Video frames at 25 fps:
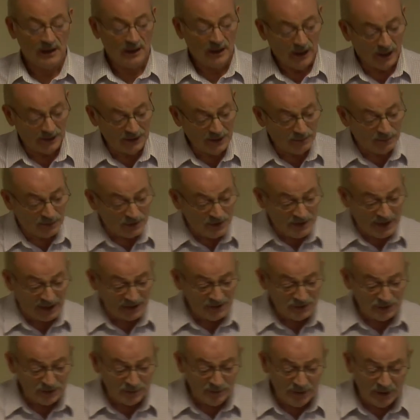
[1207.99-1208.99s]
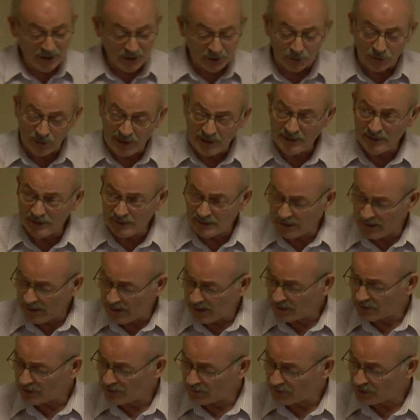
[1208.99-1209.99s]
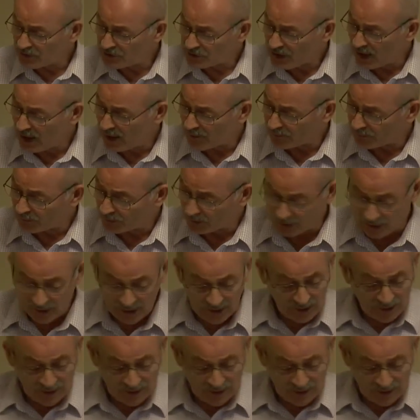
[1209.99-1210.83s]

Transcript: And he presents him here right at the end of the chapter.